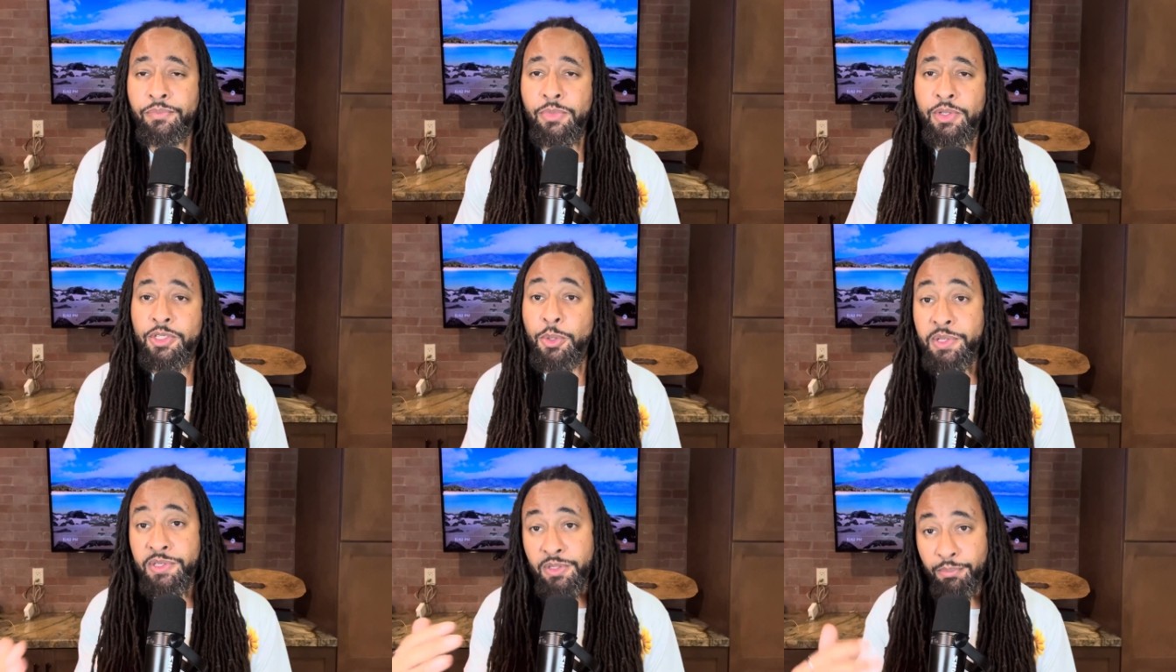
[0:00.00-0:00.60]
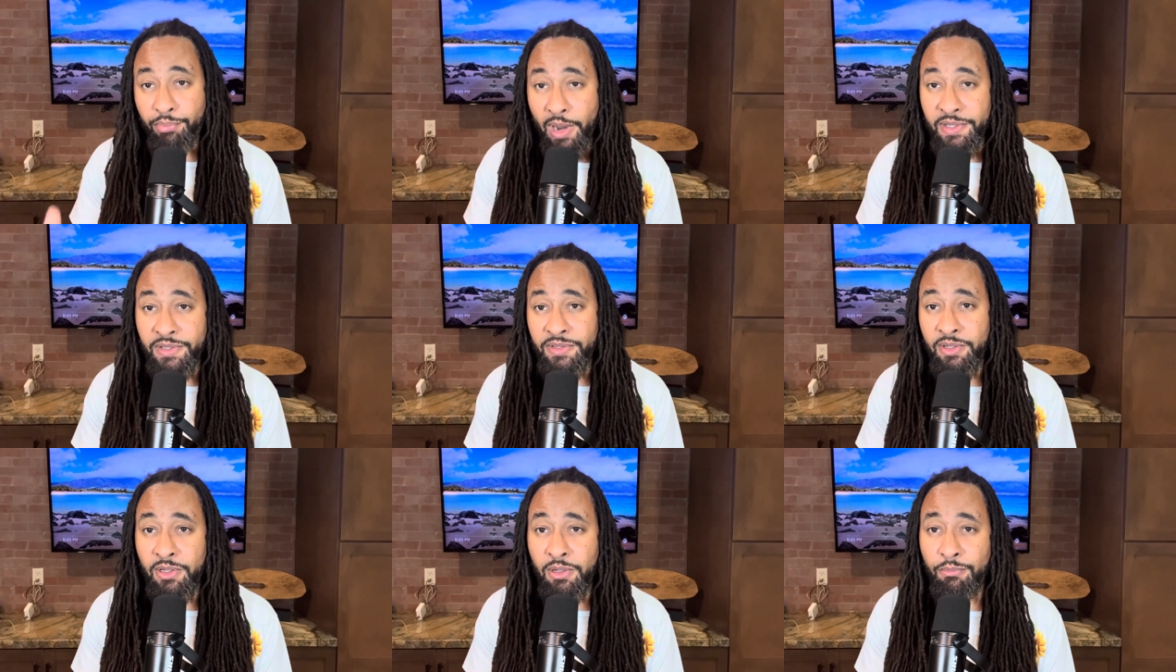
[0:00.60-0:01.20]
So he
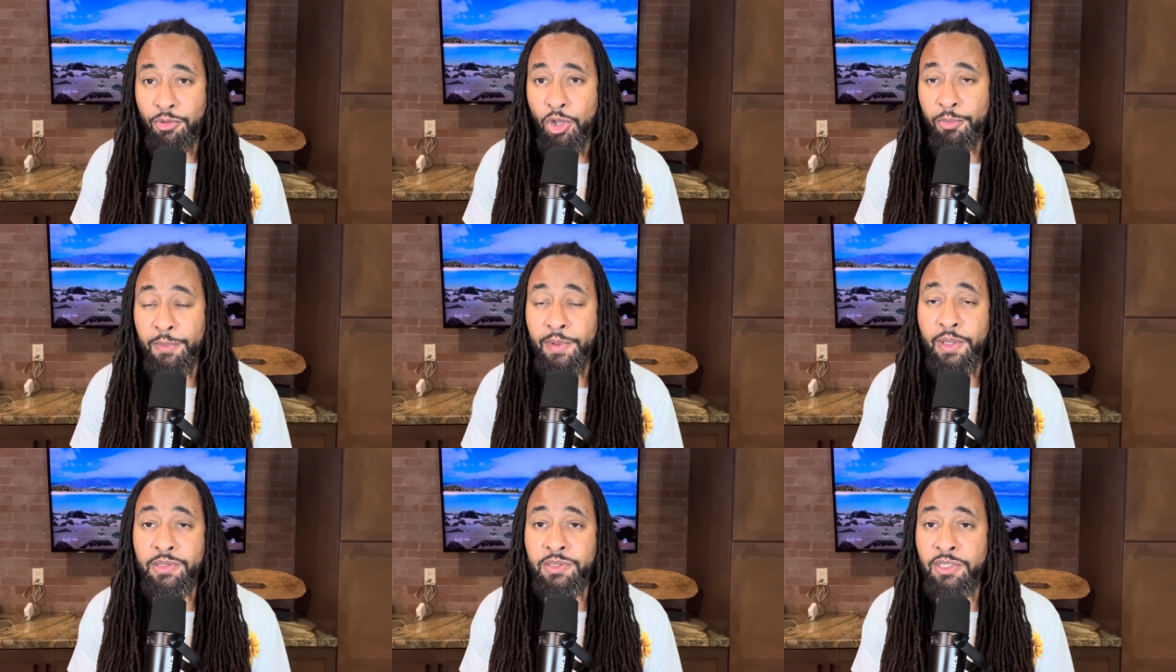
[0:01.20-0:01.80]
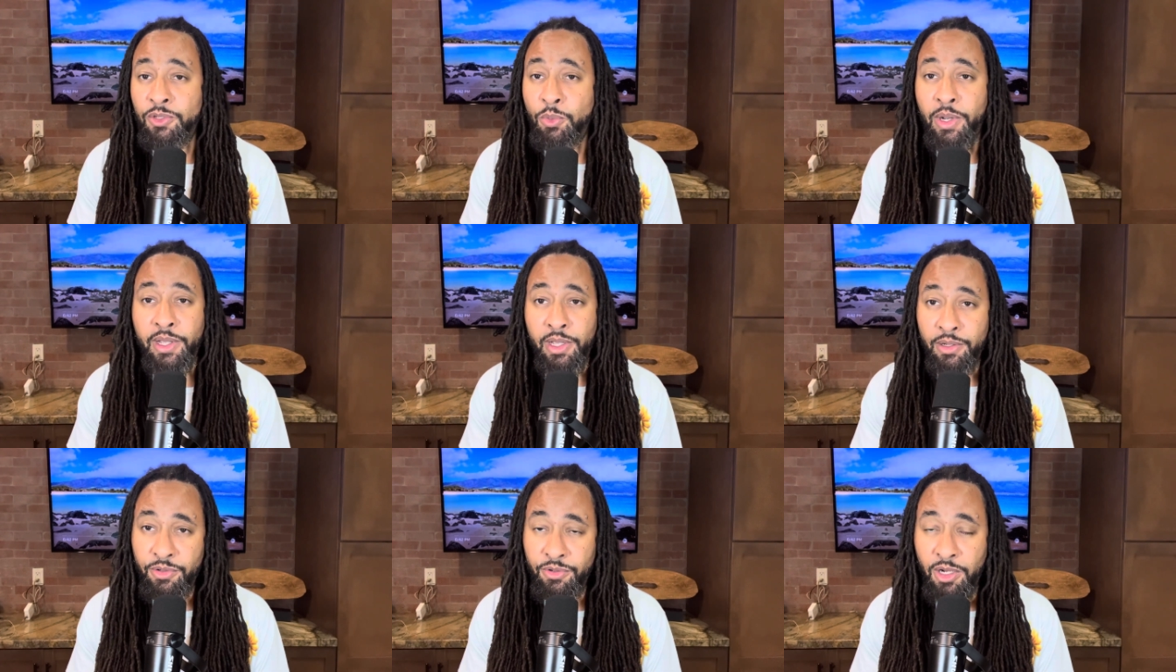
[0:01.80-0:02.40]
suppresses it in the moment because he doesn't want to
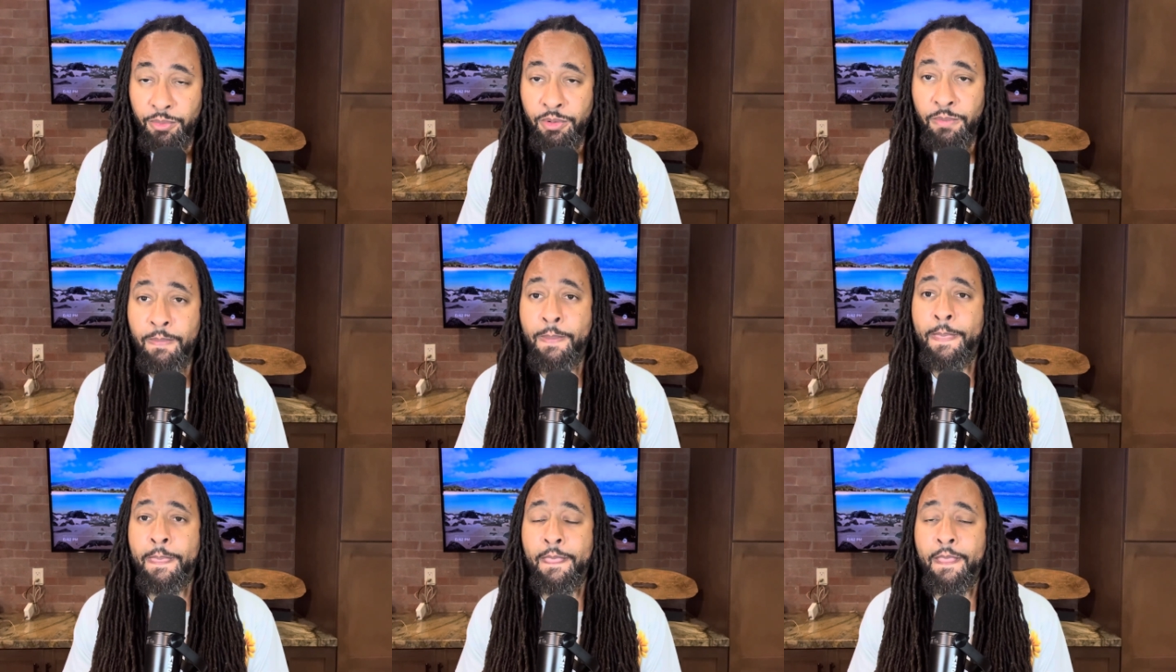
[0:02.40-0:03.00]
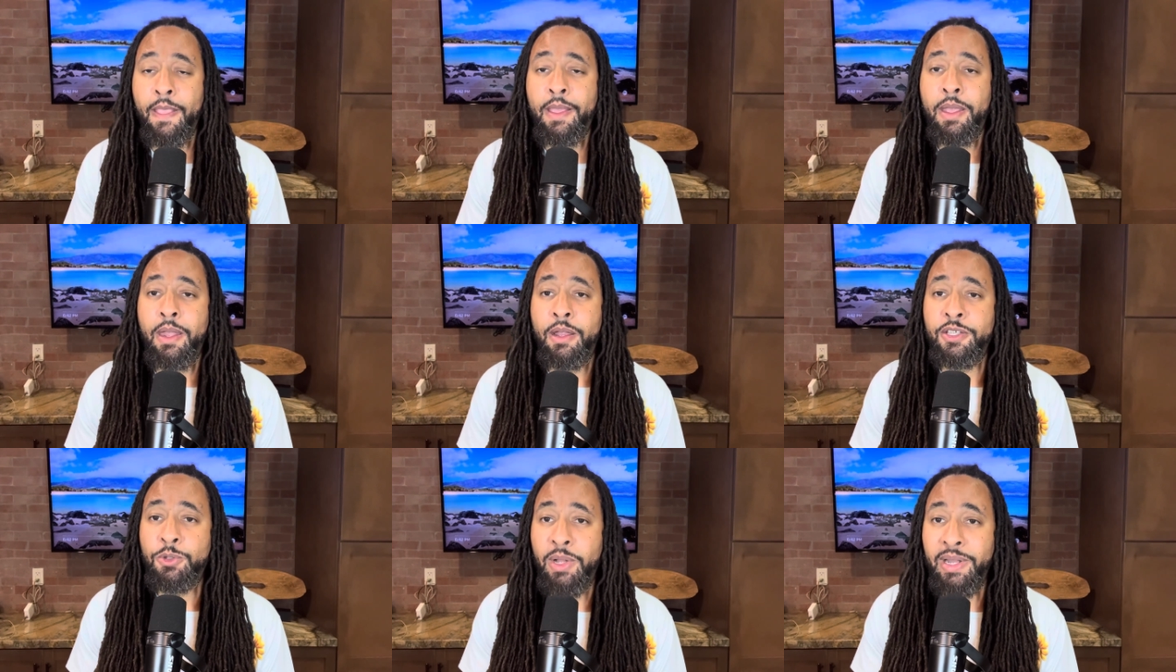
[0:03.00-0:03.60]
get in trouble,
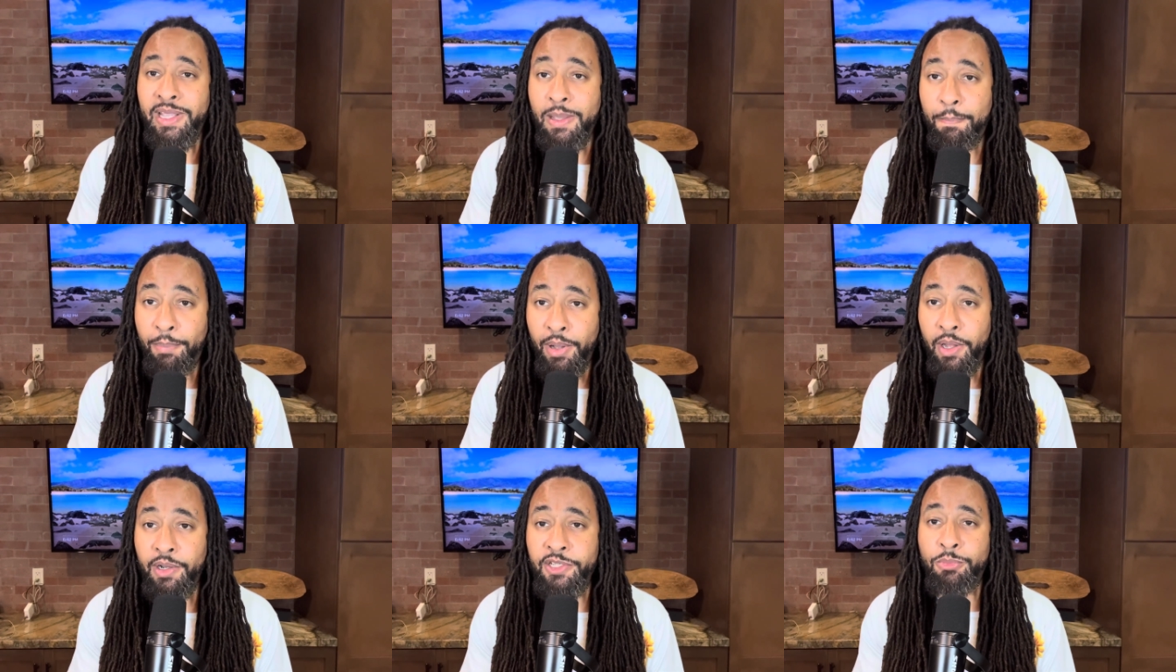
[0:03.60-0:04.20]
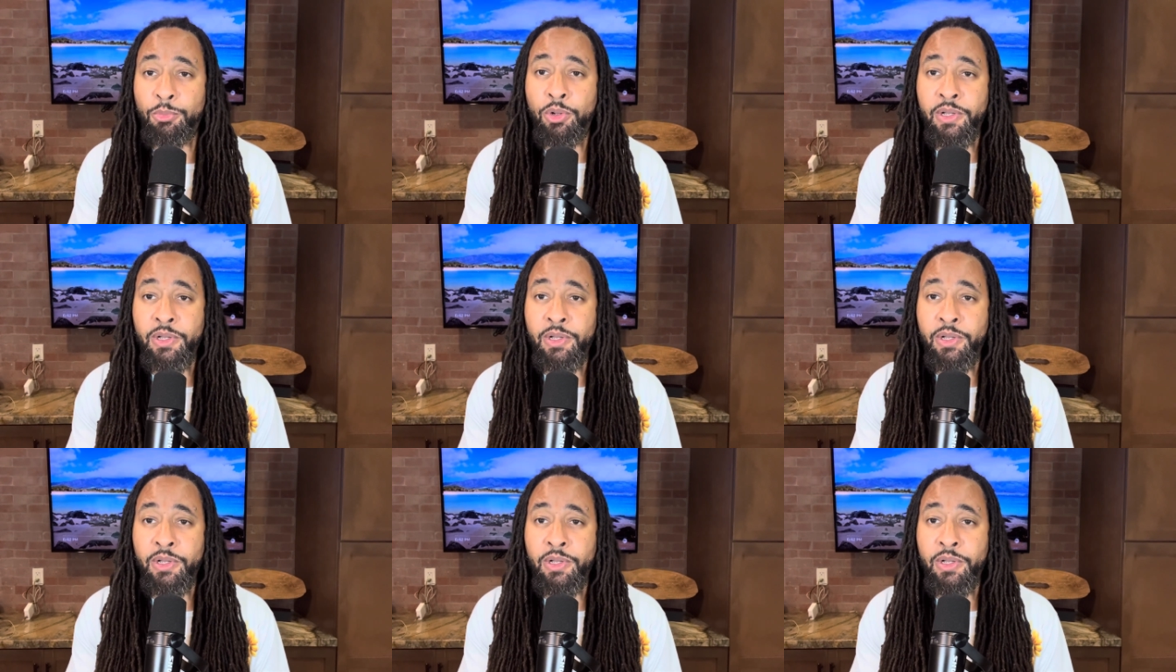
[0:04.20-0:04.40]
doesn't want to get punished more